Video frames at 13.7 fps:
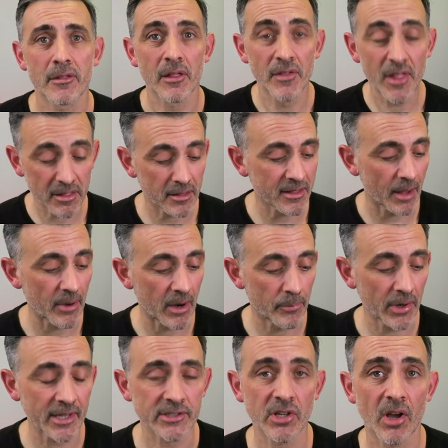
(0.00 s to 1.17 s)
So this has come at a
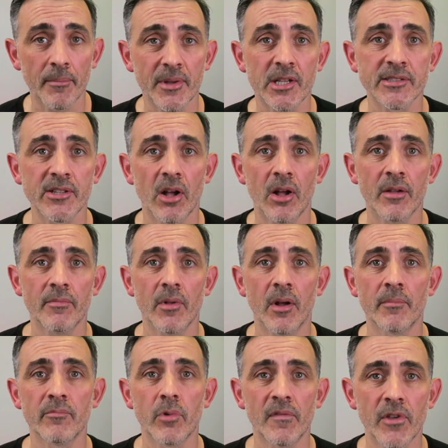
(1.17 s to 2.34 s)
brilliant time because
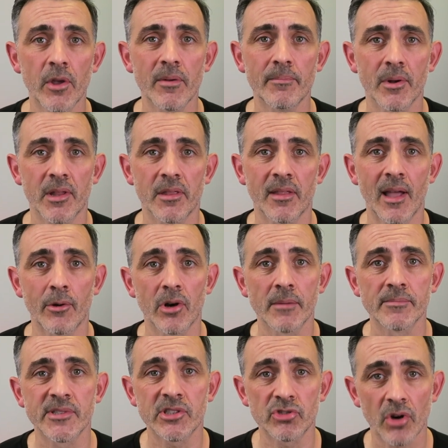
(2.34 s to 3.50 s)
I'm reviewing books now and
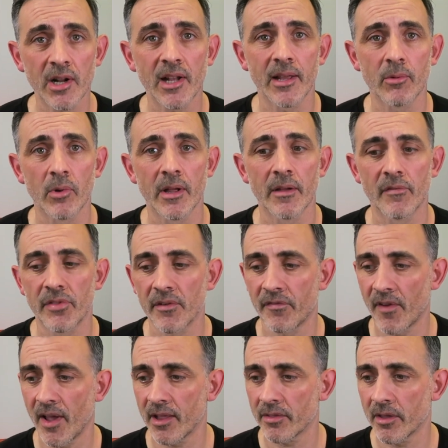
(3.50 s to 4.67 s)
I'm struggling with the
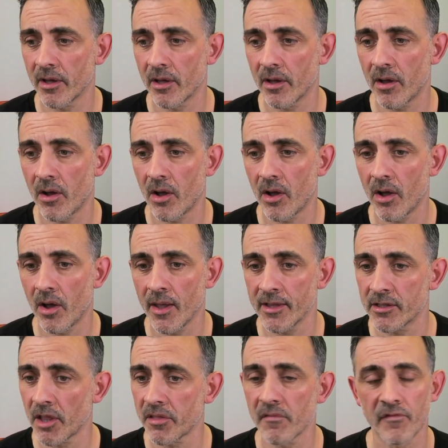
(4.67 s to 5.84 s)
fact that
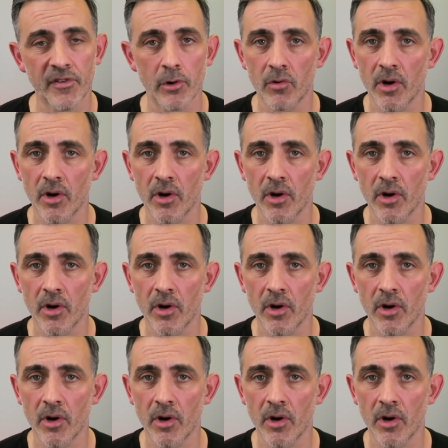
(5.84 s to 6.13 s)
it doesn't feel